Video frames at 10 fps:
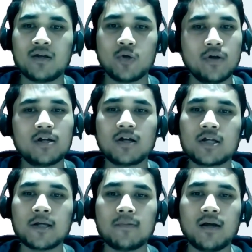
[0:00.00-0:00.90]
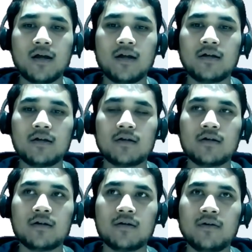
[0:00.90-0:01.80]
Do internship, and
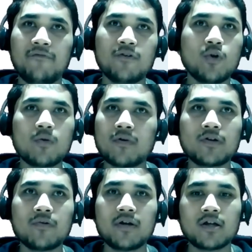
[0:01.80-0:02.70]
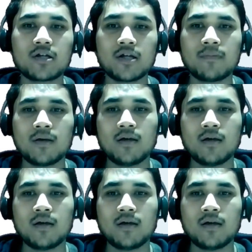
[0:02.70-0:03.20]
if you don't want to do internship,